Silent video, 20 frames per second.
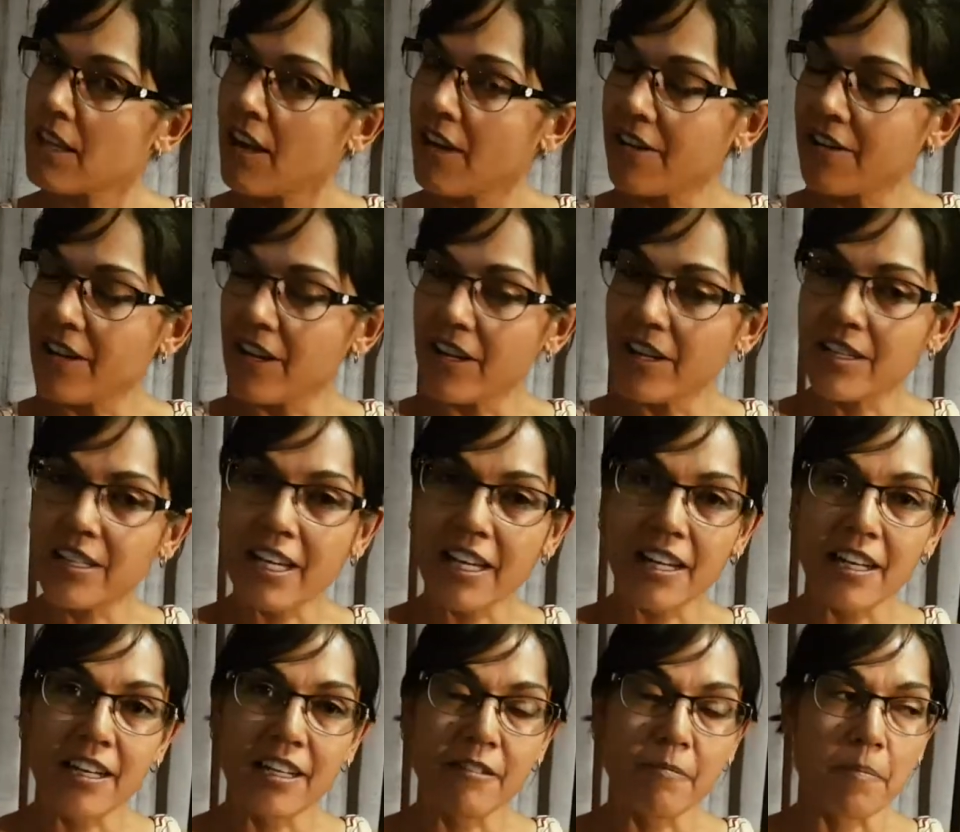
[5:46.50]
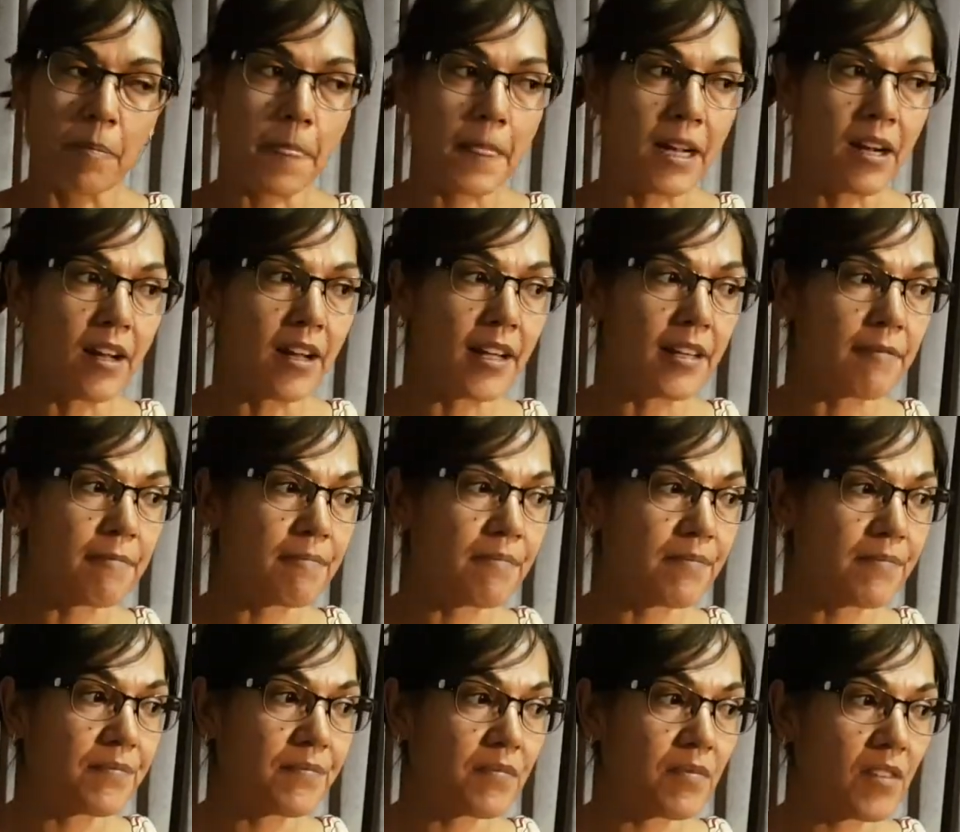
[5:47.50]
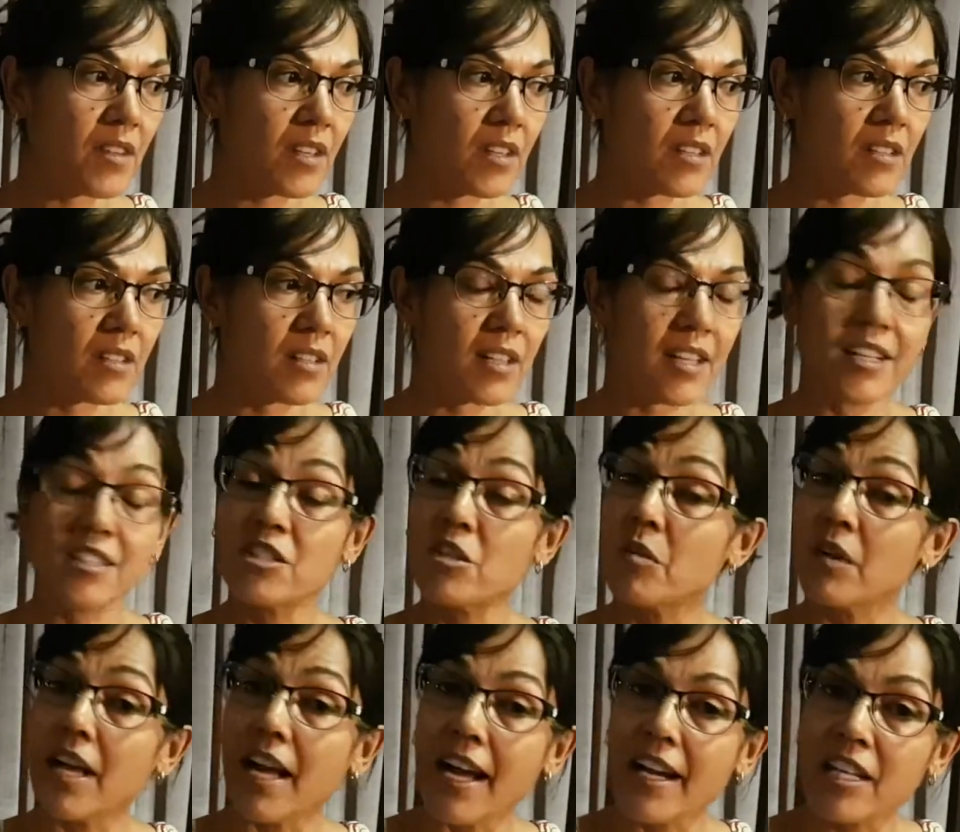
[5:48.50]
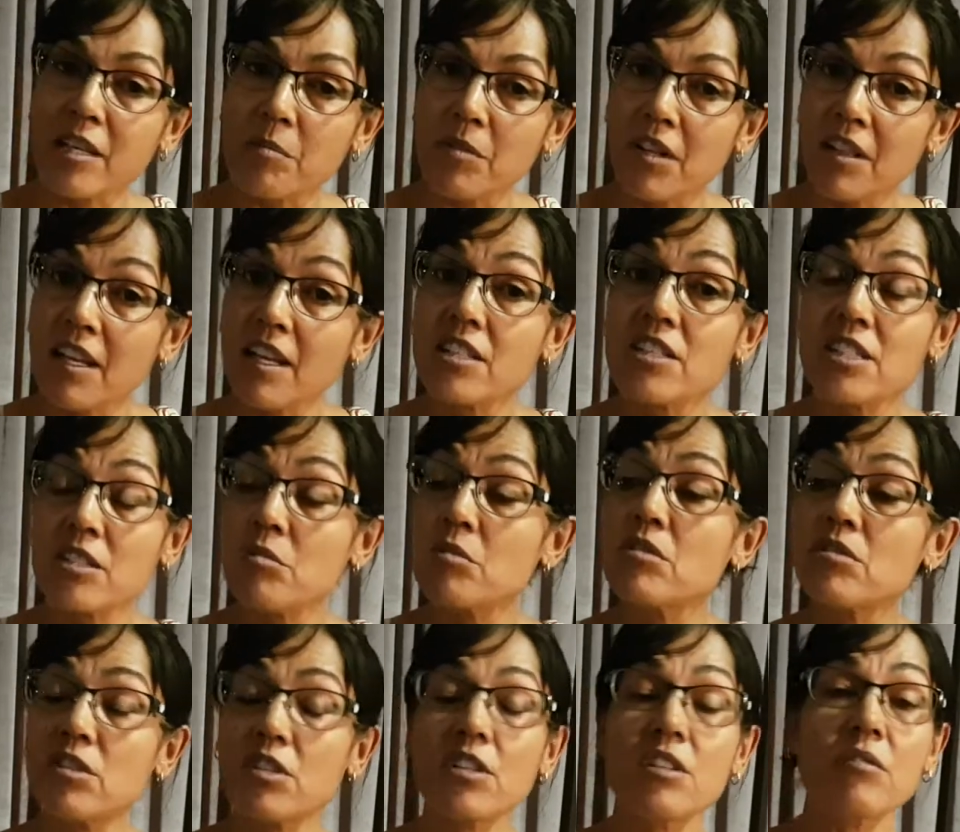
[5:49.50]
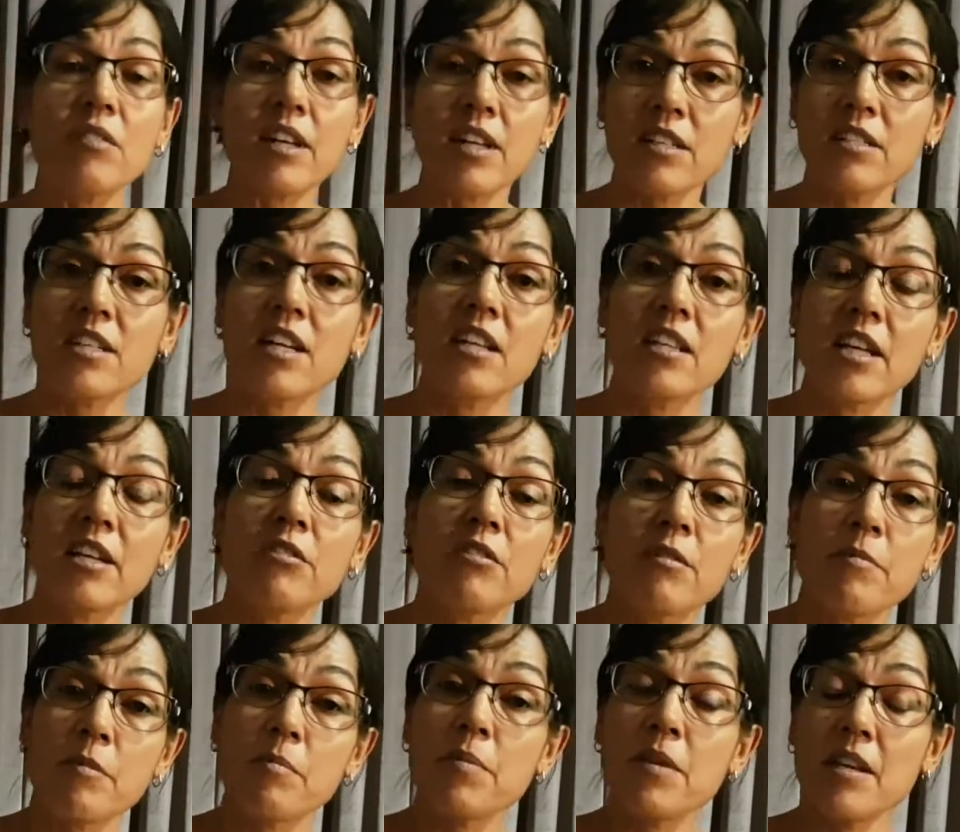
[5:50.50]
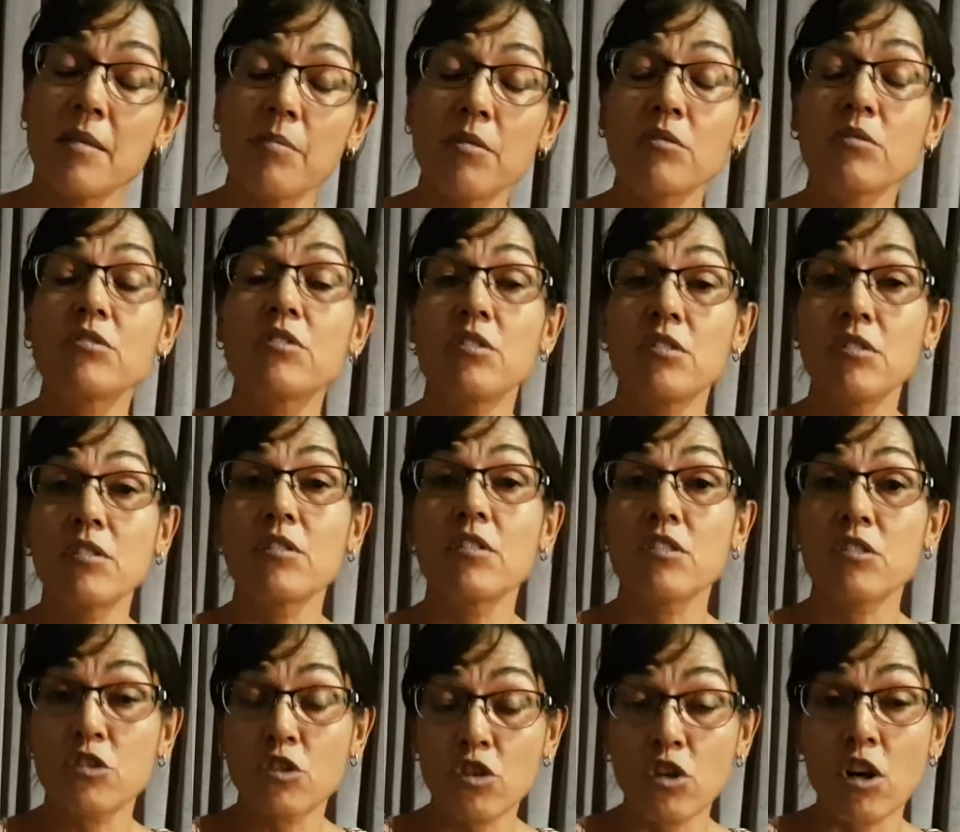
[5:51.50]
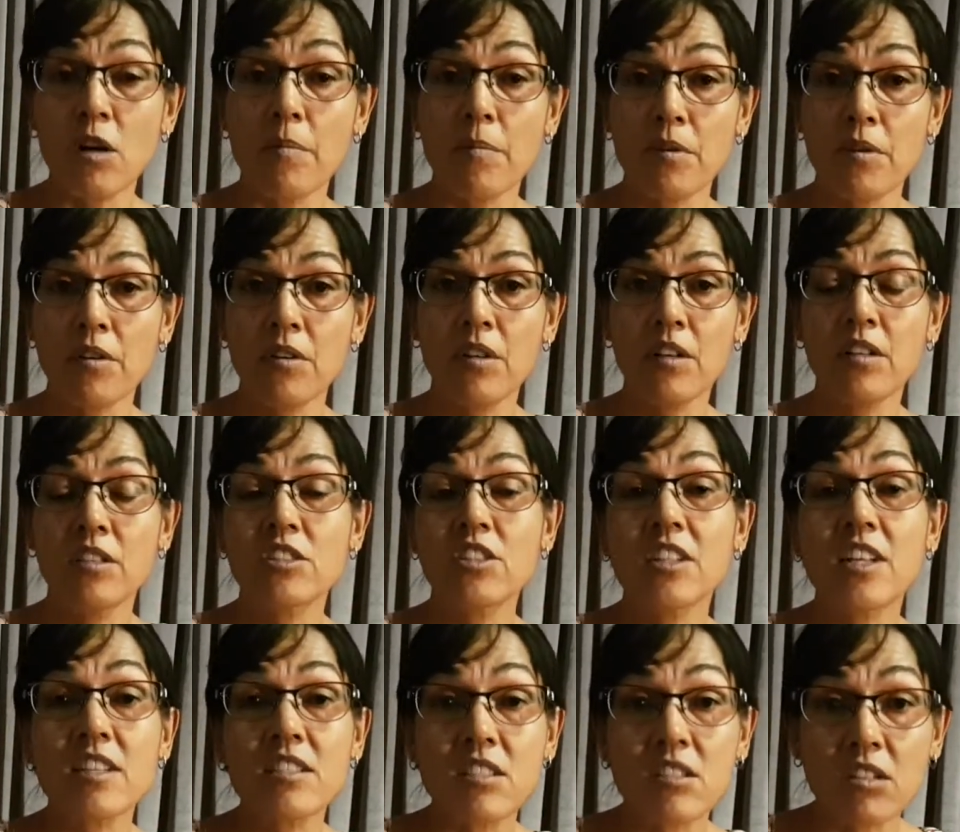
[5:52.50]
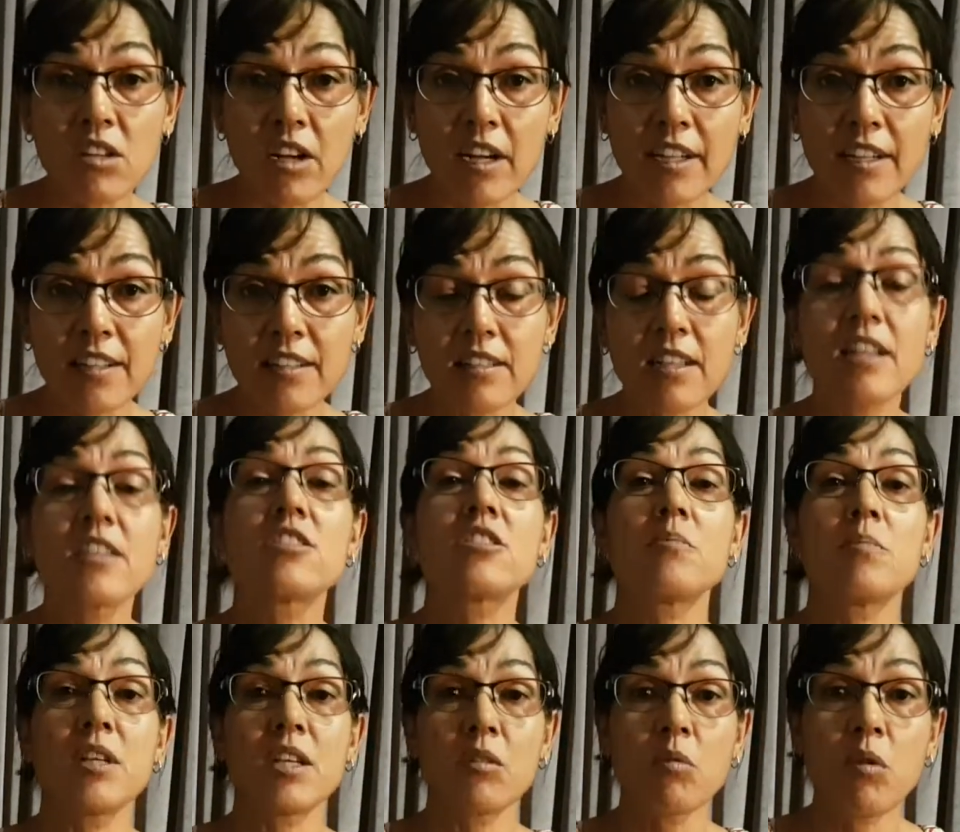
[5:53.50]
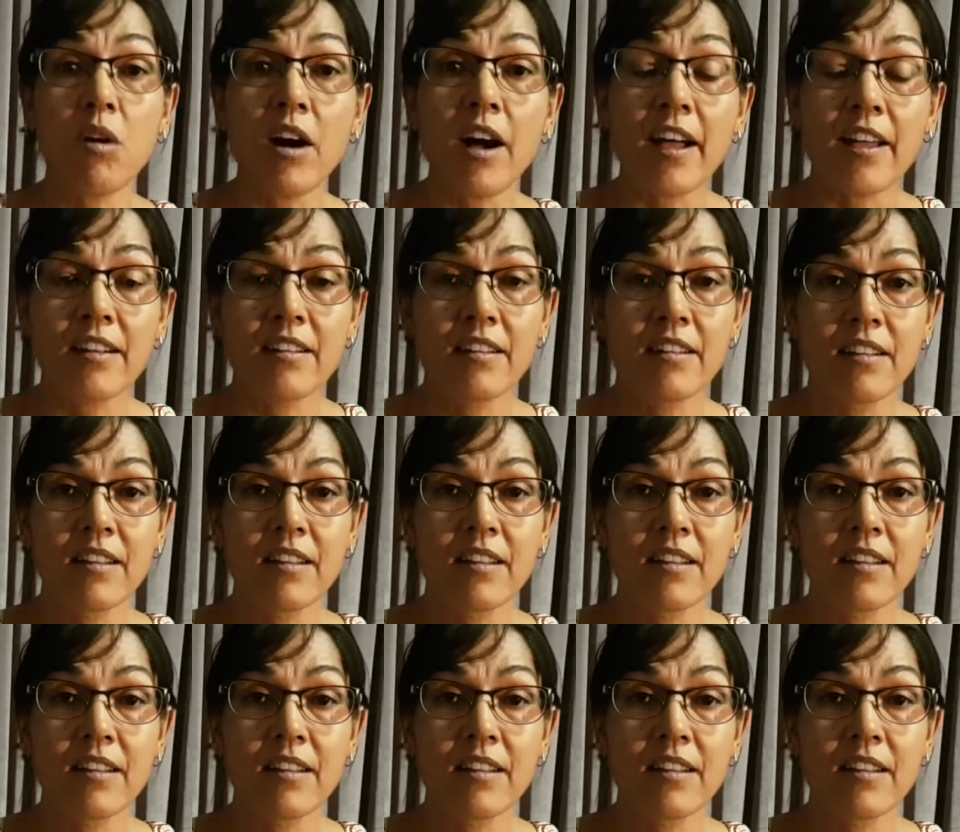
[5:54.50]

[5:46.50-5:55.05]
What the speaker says: I don't know, getting like into an argument and that, she will turn around and tell that group of people to stop. She doesn't like it and to be quiet.